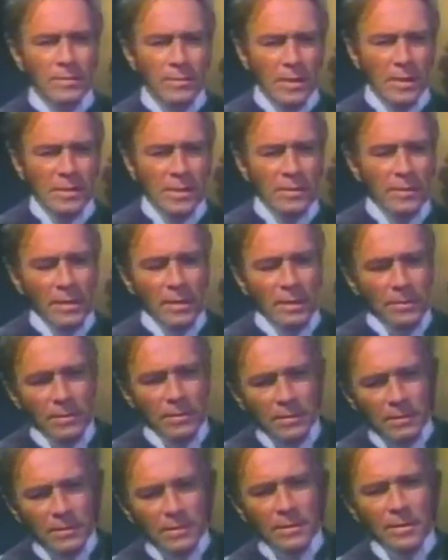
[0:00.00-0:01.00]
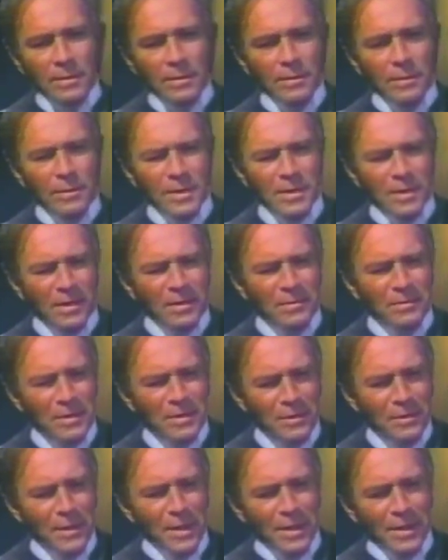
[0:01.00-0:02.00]
What's an... What are you
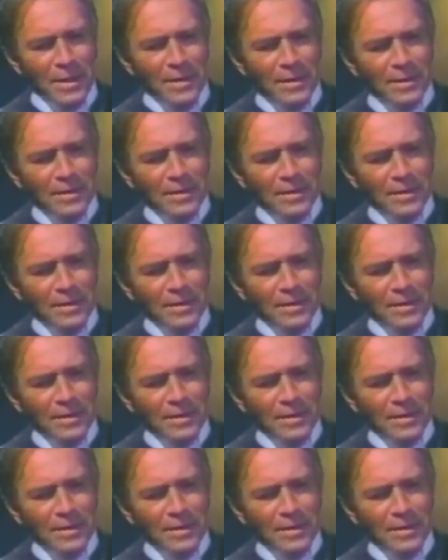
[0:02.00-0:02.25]
doing?